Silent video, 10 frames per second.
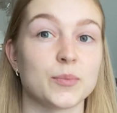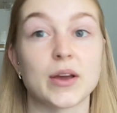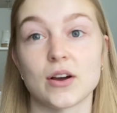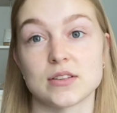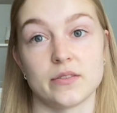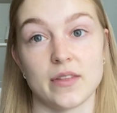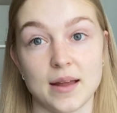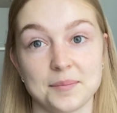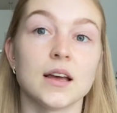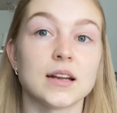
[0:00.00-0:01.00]
because of
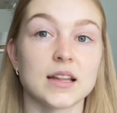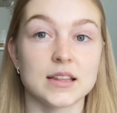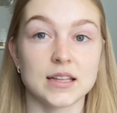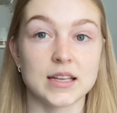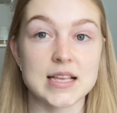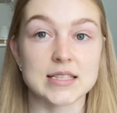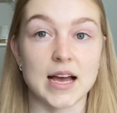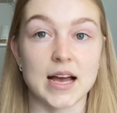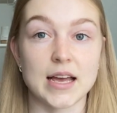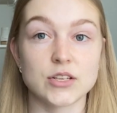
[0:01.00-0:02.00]
that. Another thing is
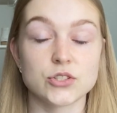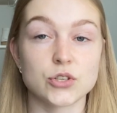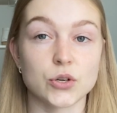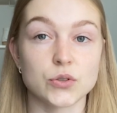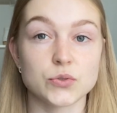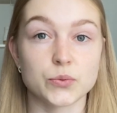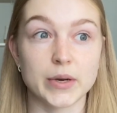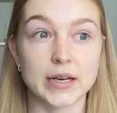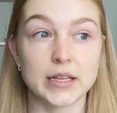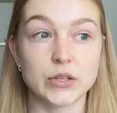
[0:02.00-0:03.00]
I don't
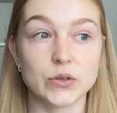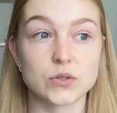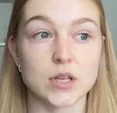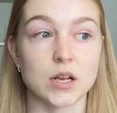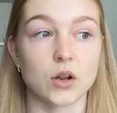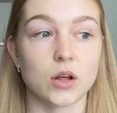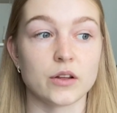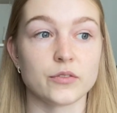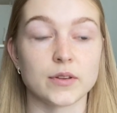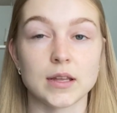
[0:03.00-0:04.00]
really use a lot
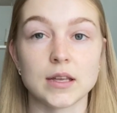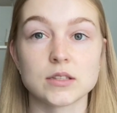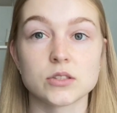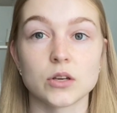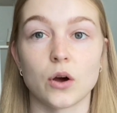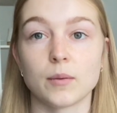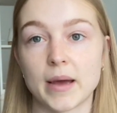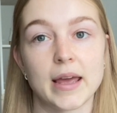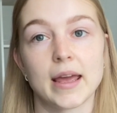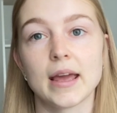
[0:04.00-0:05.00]
of heat on
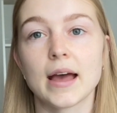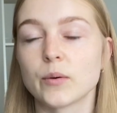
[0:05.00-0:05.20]
my hair.